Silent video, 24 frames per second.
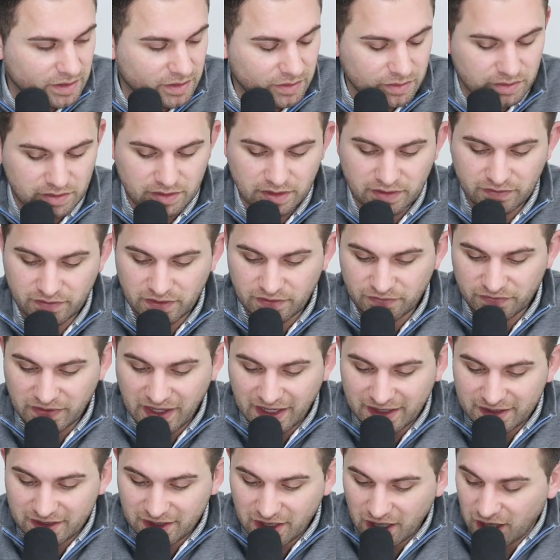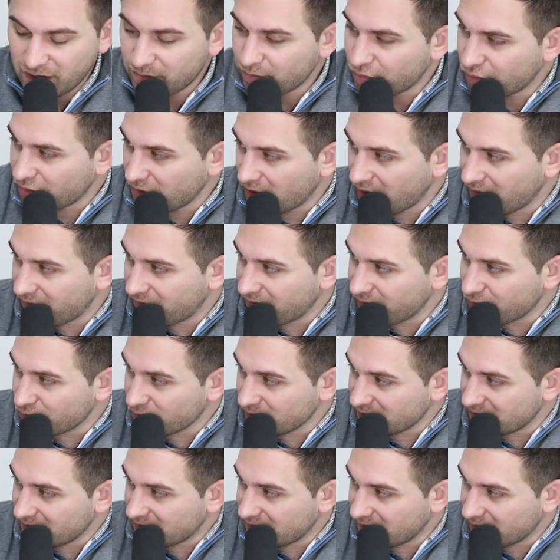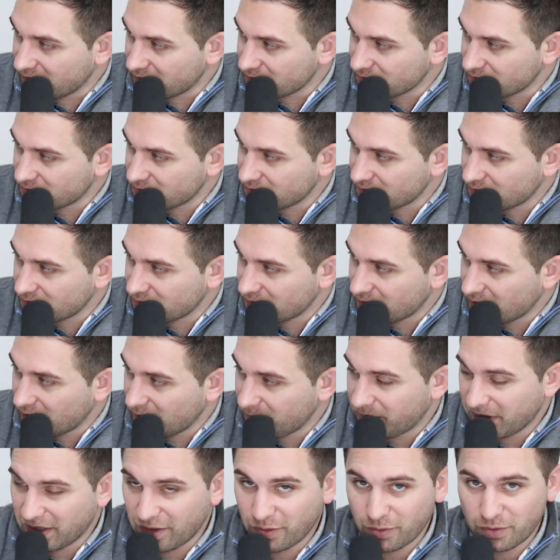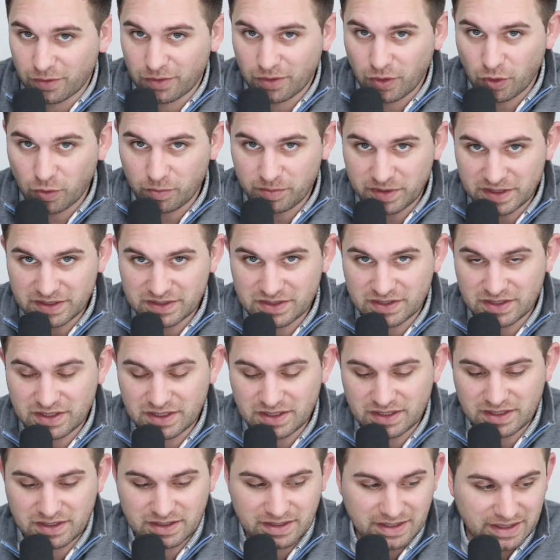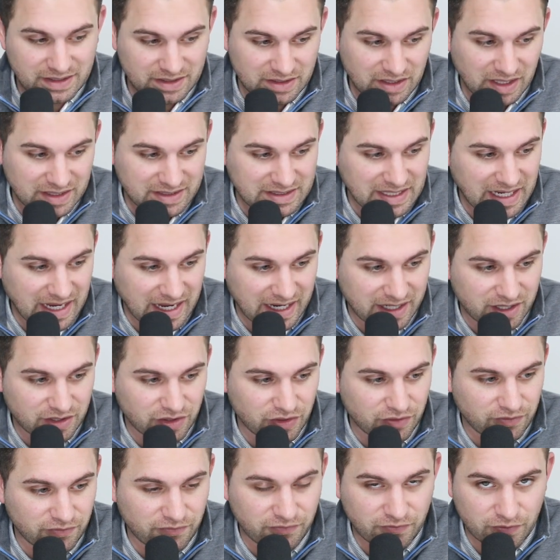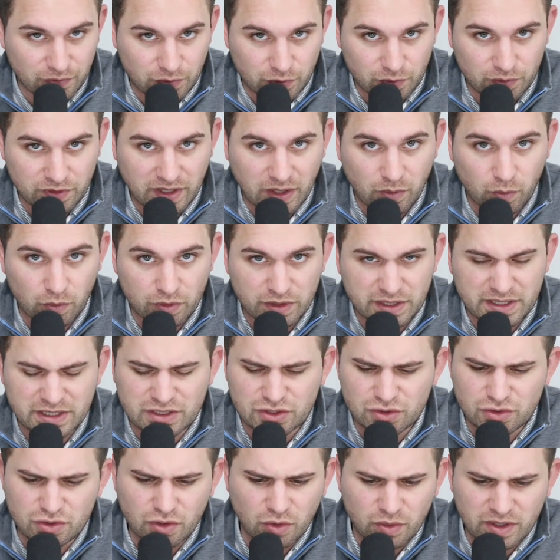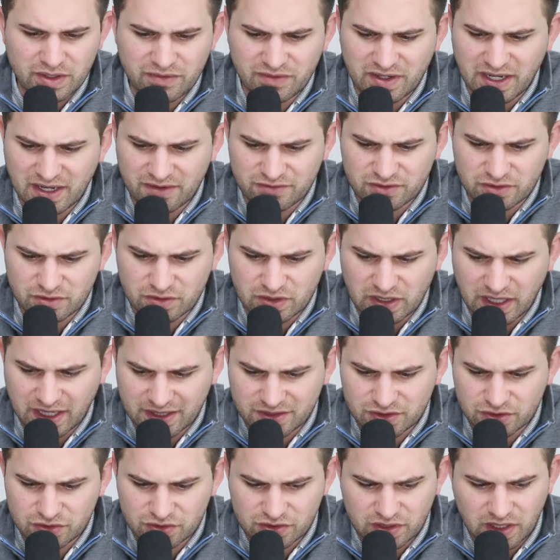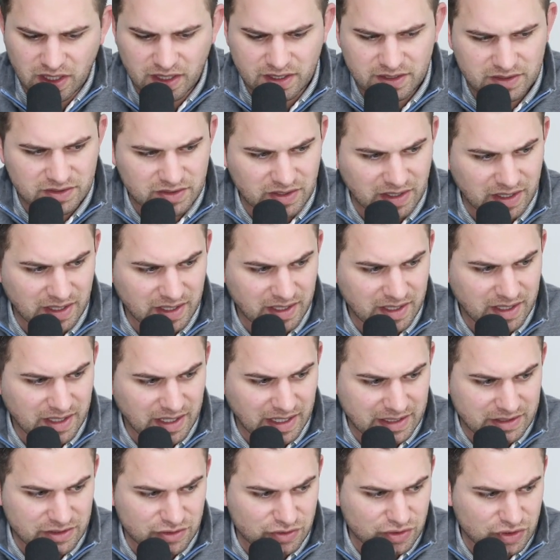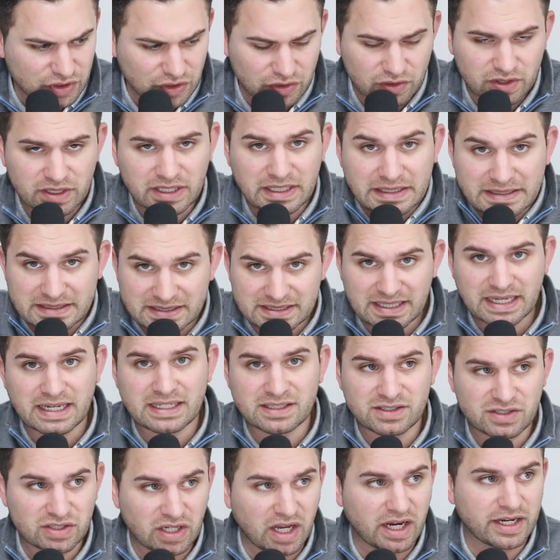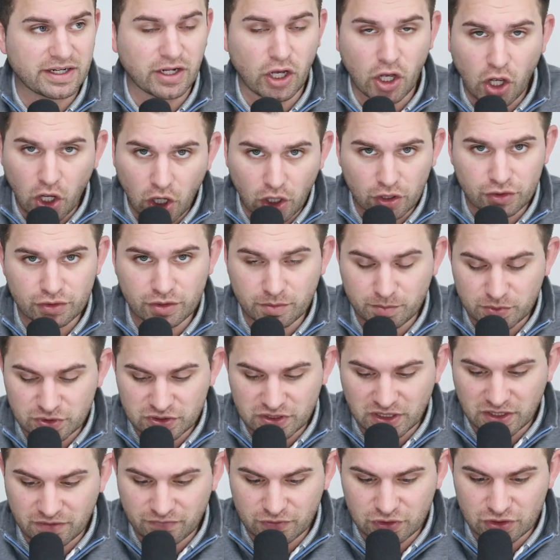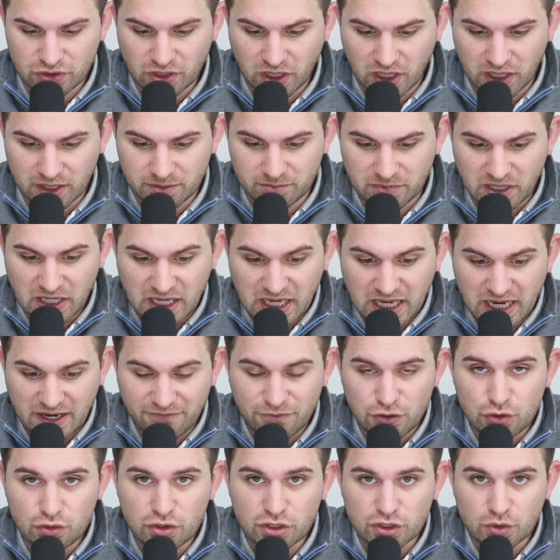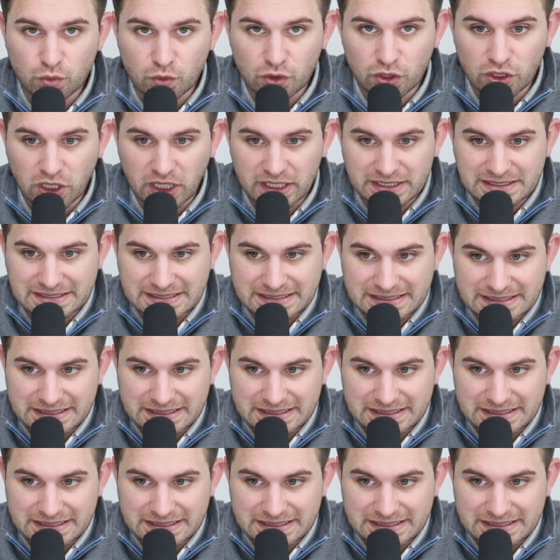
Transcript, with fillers: know, if, if that nonprofit really cares about obesity, then yeah. attack the food that we're eating. You don't even have to exercise. And you certainly can stay inside one hundred percent of your time. Mm-hmm. If you just were to like to